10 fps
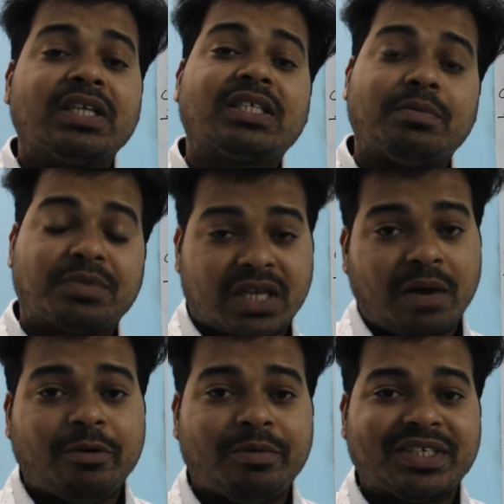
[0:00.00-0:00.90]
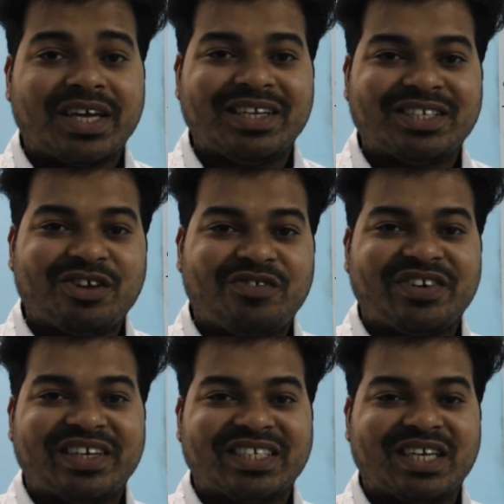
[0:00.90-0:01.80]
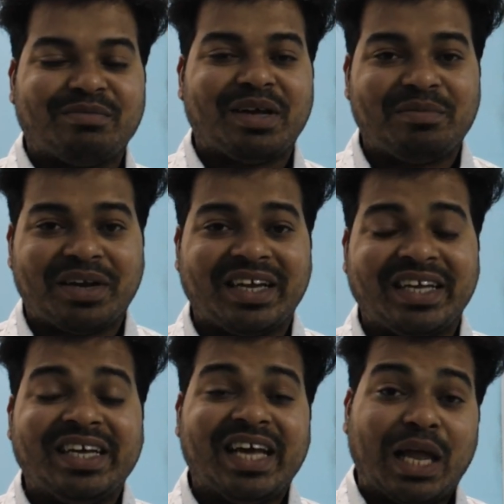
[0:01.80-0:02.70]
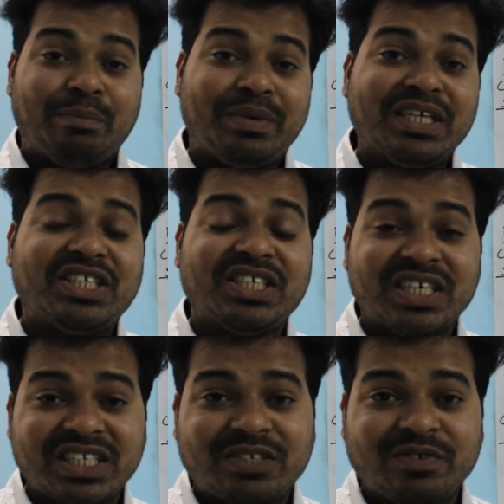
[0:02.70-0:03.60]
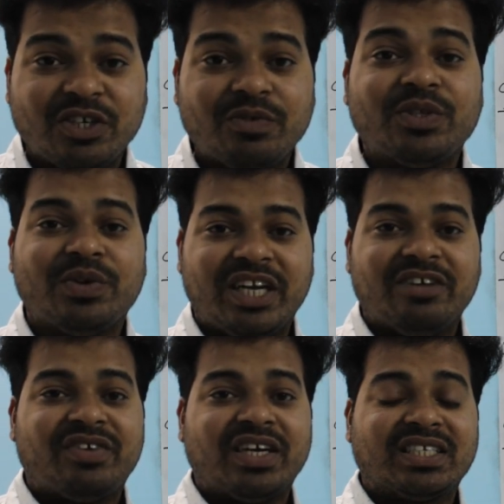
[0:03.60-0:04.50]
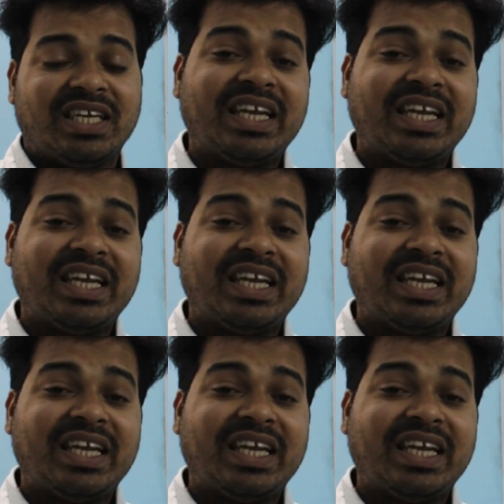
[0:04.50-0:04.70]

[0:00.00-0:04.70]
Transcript: subscribe to my channel Software Testing by MKT, and please share this video with your needy friends.